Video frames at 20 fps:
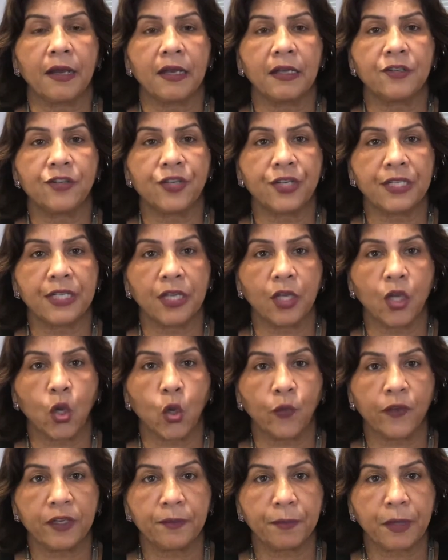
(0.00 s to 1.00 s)
treating
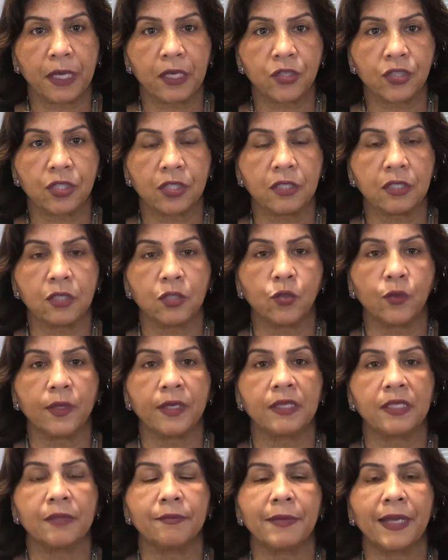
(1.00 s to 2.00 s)
COVID patients, doing
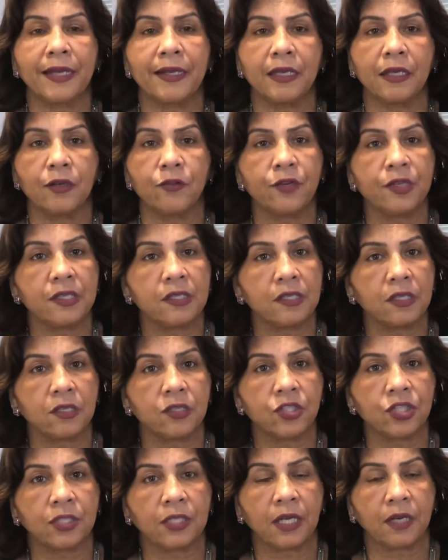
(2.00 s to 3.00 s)
some medical
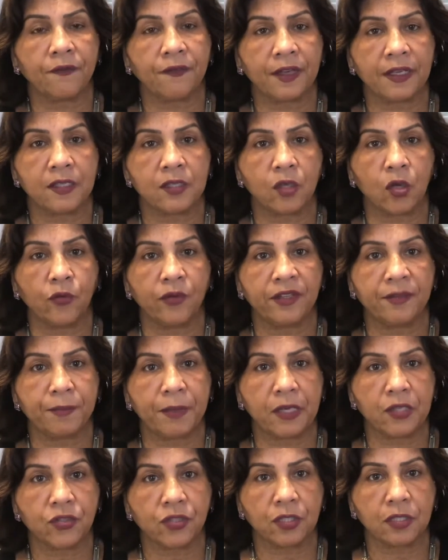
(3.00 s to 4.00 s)
research that affects COVID
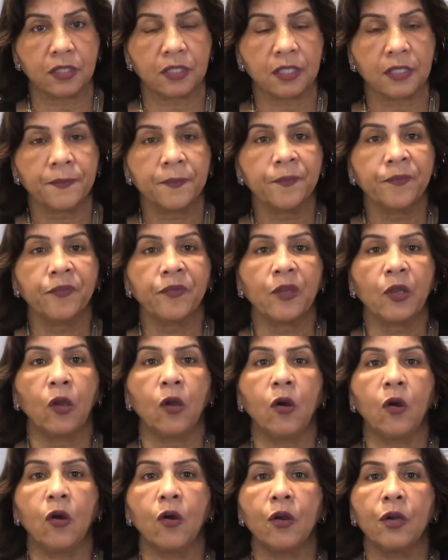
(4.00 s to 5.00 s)
patients,
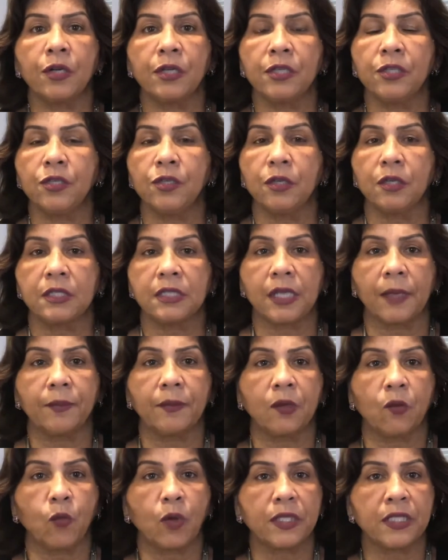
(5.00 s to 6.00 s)
or
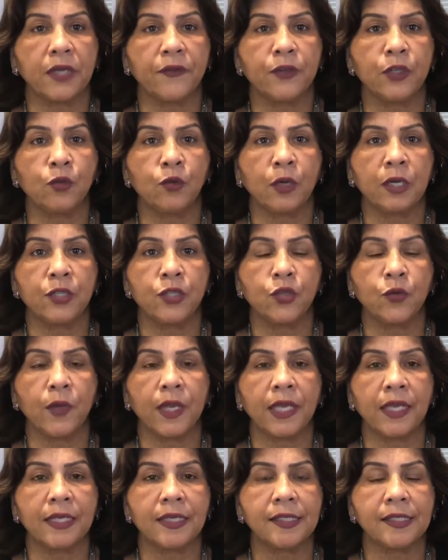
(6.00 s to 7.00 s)
whatever you are
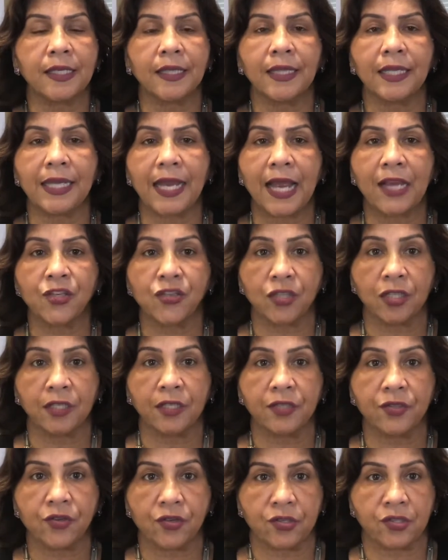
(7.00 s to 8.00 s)
doing is in the national
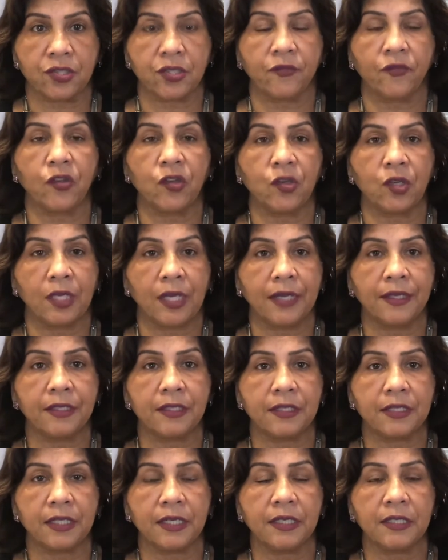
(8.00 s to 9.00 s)
interests of the United
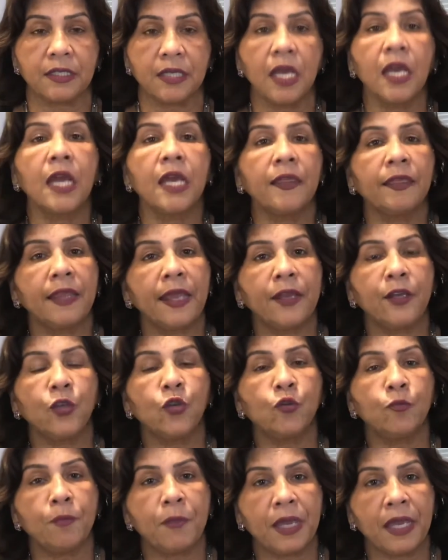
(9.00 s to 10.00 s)
States, then you
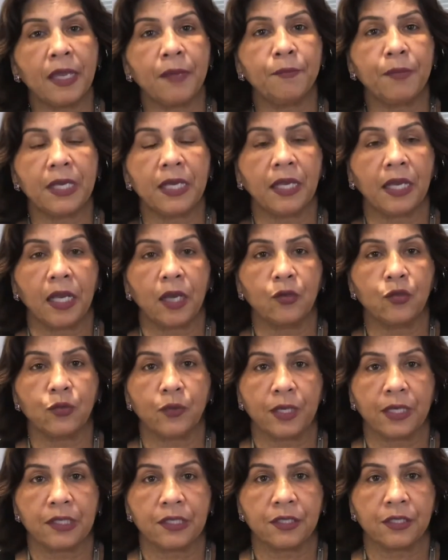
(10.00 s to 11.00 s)
may be allowed to
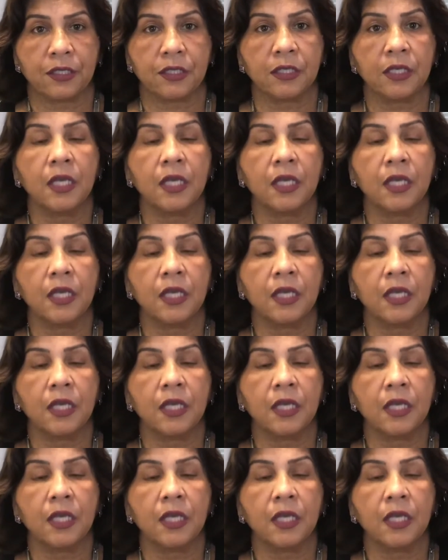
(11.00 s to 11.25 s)
enter.